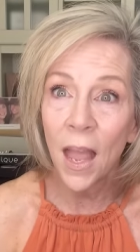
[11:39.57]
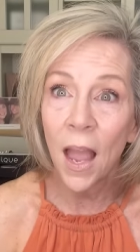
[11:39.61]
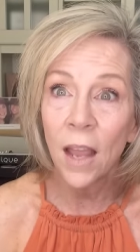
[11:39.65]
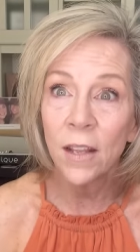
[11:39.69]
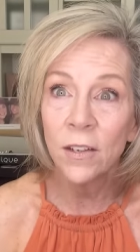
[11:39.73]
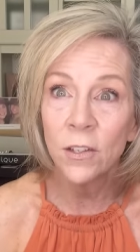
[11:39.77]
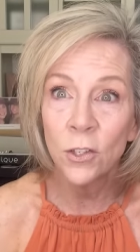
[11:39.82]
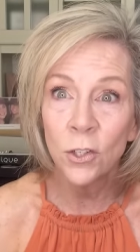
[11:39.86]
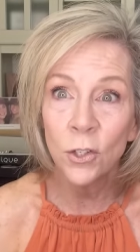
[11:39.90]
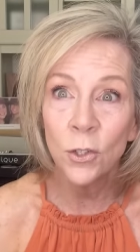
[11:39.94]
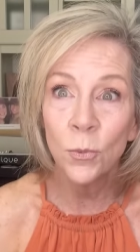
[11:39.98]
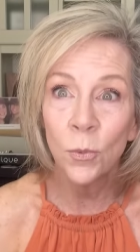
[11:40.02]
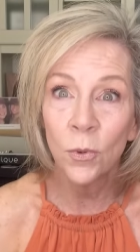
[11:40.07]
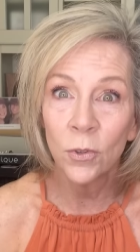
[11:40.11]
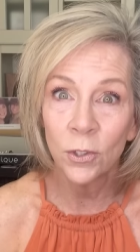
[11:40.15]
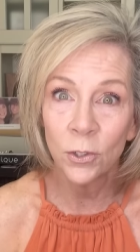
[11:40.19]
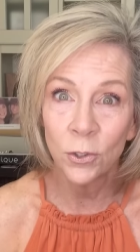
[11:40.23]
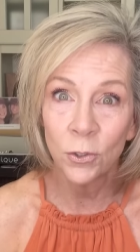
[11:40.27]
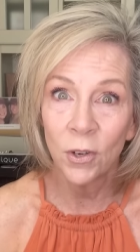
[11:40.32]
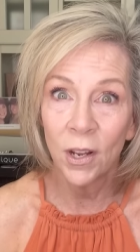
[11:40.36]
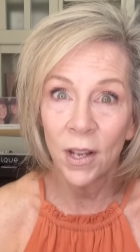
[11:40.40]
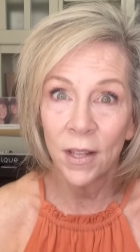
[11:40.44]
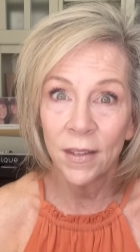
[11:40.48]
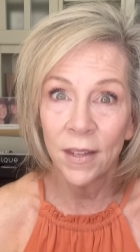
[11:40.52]
I do
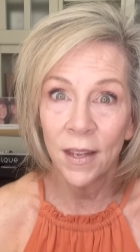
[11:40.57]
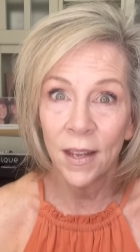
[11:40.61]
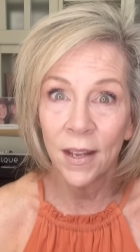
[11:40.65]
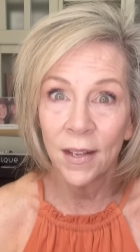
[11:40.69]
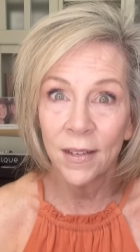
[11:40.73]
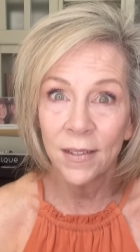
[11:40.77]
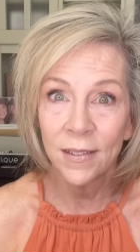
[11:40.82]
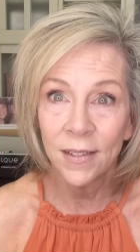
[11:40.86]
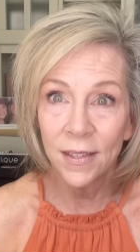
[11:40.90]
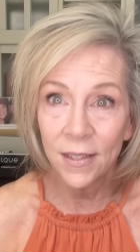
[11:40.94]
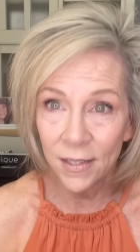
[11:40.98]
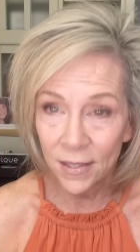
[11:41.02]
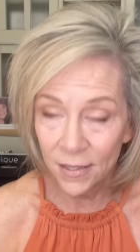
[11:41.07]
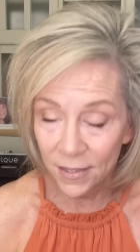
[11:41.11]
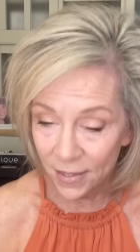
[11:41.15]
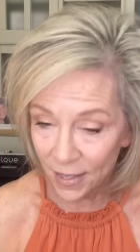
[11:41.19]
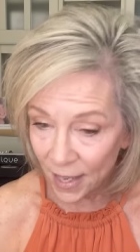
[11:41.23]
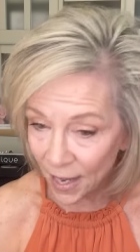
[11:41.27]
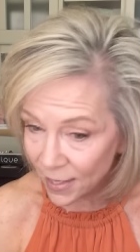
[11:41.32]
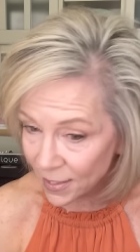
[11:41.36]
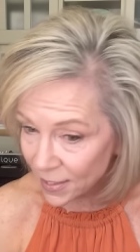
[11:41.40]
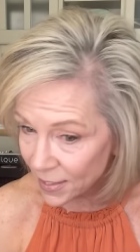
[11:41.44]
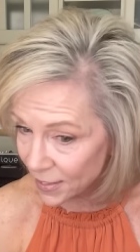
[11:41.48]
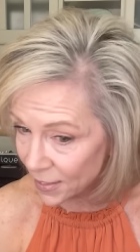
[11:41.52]
want to try that because
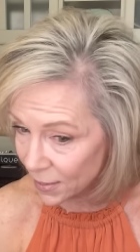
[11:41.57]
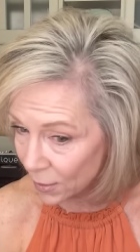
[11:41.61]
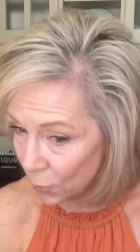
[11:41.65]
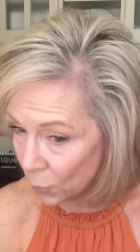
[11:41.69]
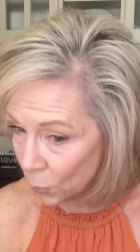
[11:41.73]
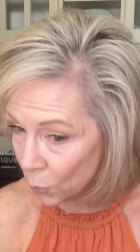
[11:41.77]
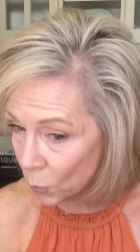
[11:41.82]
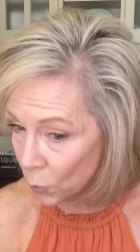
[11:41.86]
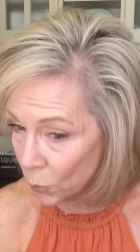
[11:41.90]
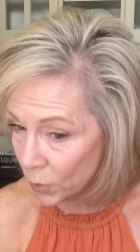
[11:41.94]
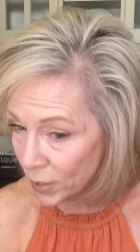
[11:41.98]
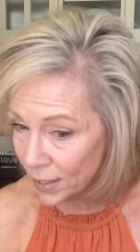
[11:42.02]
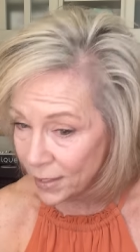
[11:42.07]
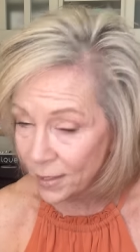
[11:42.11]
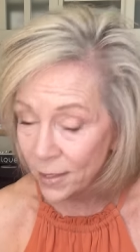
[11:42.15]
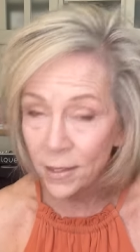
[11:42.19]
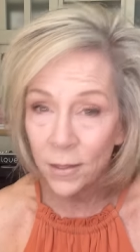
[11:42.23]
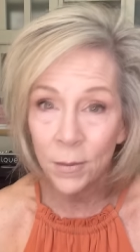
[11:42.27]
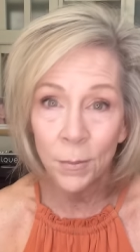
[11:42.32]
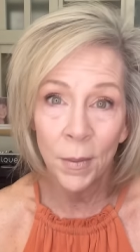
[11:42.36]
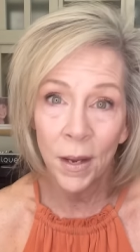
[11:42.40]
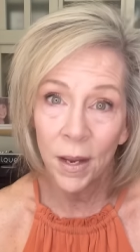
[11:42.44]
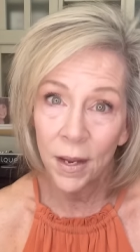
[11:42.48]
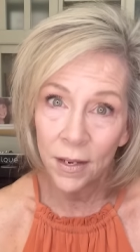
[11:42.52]
that's the whole
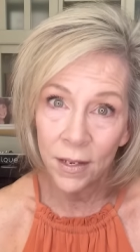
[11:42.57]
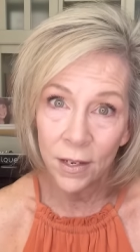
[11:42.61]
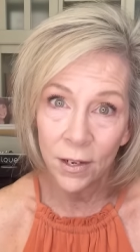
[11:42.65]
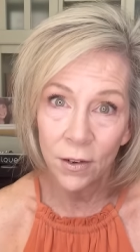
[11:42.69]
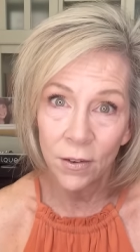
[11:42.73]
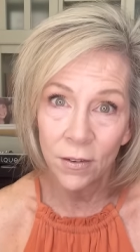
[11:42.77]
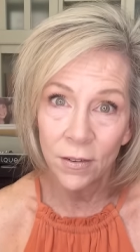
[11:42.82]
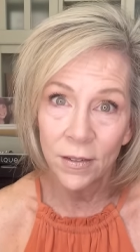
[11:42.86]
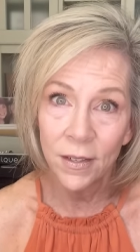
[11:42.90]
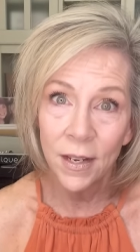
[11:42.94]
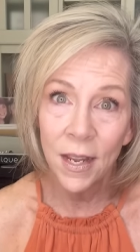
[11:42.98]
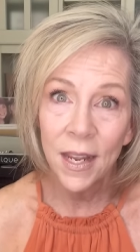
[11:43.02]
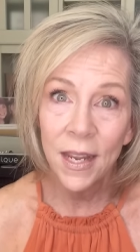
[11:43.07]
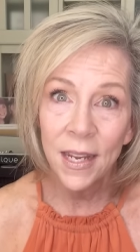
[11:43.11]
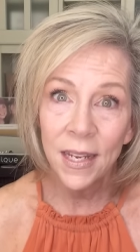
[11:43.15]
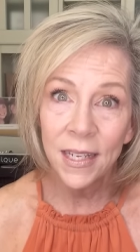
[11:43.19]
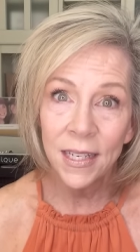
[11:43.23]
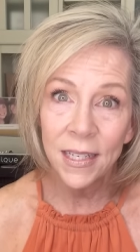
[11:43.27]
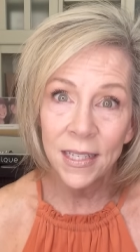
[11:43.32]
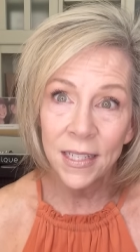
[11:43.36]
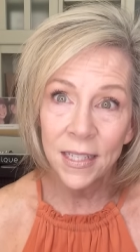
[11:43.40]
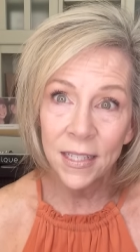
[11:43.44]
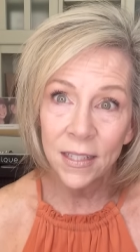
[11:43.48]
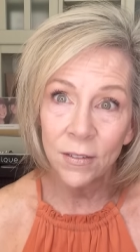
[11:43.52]
key to my hair
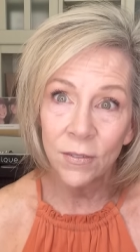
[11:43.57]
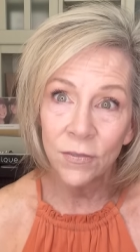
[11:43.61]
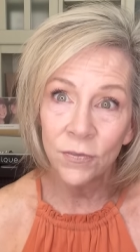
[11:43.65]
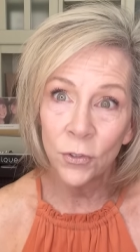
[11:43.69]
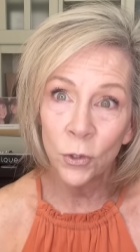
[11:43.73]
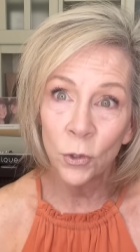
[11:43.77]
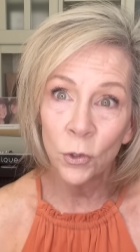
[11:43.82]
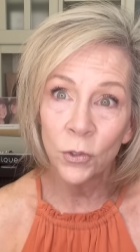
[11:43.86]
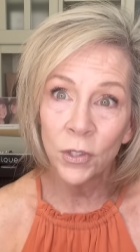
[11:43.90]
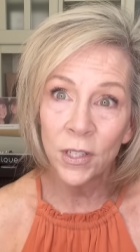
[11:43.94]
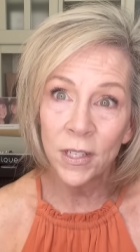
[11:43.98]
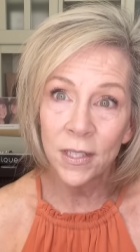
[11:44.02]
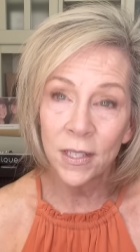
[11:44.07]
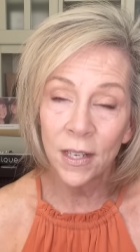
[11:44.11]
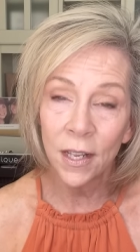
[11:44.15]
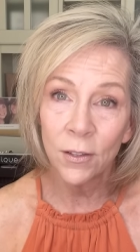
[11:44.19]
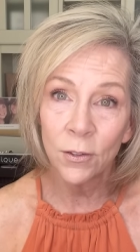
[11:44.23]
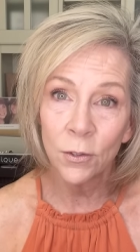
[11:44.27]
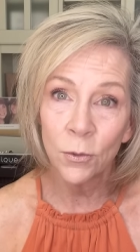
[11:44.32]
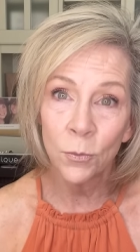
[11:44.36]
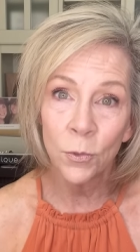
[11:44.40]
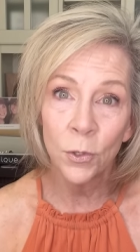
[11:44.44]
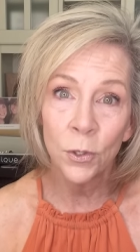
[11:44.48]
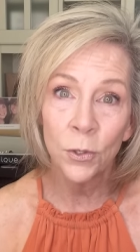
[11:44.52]
is the fullness
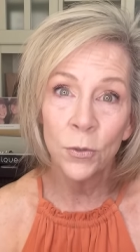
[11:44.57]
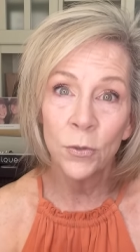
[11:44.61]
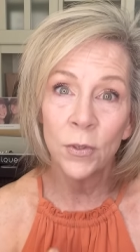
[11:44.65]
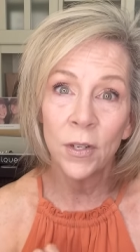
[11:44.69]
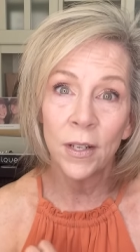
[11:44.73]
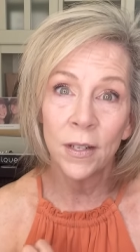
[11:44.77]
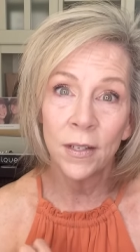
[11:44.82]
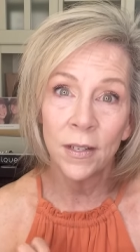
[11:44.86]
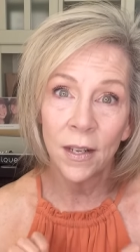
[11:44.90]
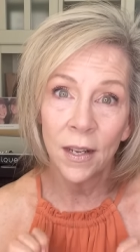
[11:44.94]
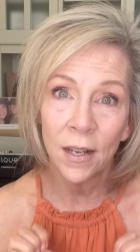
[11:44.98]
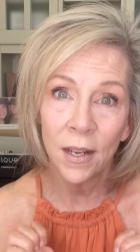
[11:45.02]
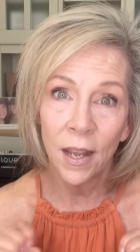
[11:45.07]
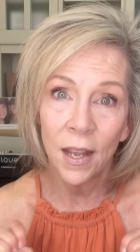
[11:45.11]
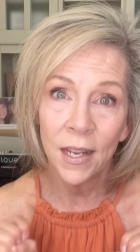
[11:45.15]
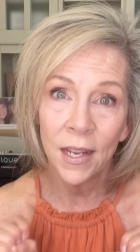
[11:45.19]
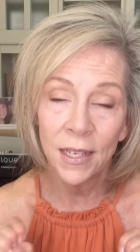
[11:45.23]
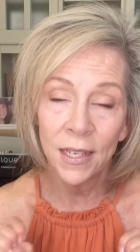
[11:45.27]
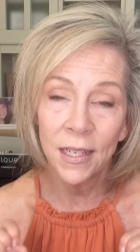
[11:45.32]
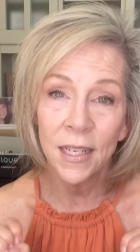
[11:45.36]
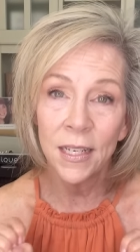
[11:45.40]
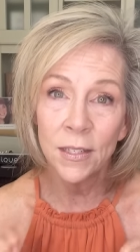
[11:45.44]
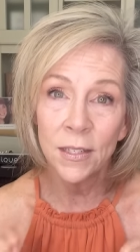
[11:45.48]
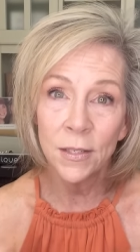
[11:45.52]
at the root, and the,
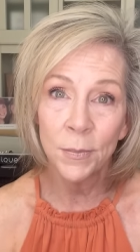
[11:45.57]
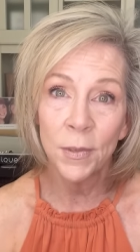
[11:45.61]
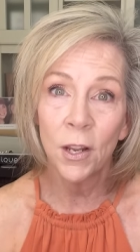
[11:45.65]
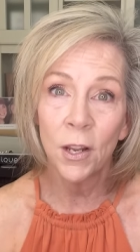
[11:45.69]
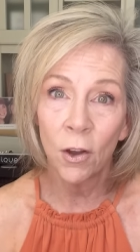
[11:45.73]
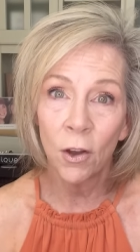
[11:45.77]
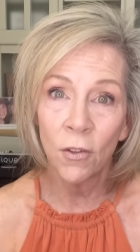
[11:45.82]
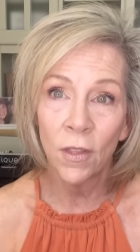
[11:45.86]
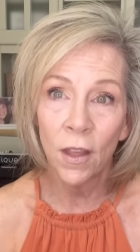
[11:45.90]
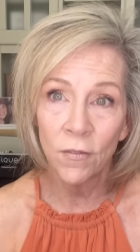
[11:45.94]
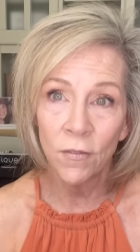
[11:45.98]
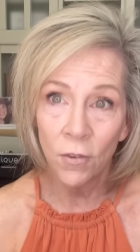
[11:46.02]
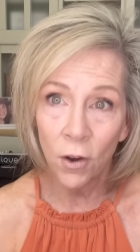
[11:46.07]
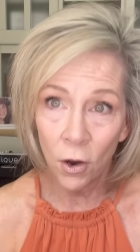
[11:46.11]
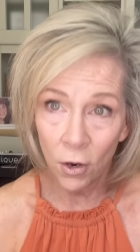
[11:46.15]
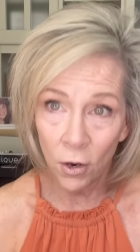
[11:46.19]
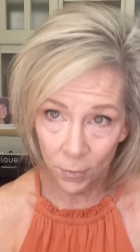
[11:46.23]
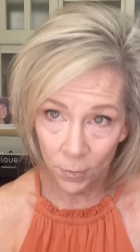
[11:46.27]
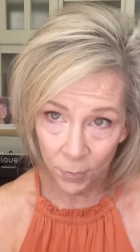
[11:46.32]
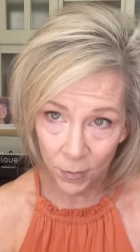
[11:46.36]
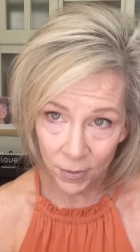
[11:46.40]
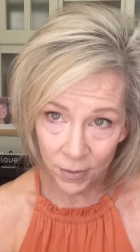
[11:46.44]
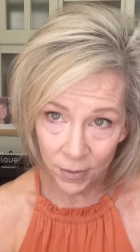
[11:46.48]
it gives me all that volume.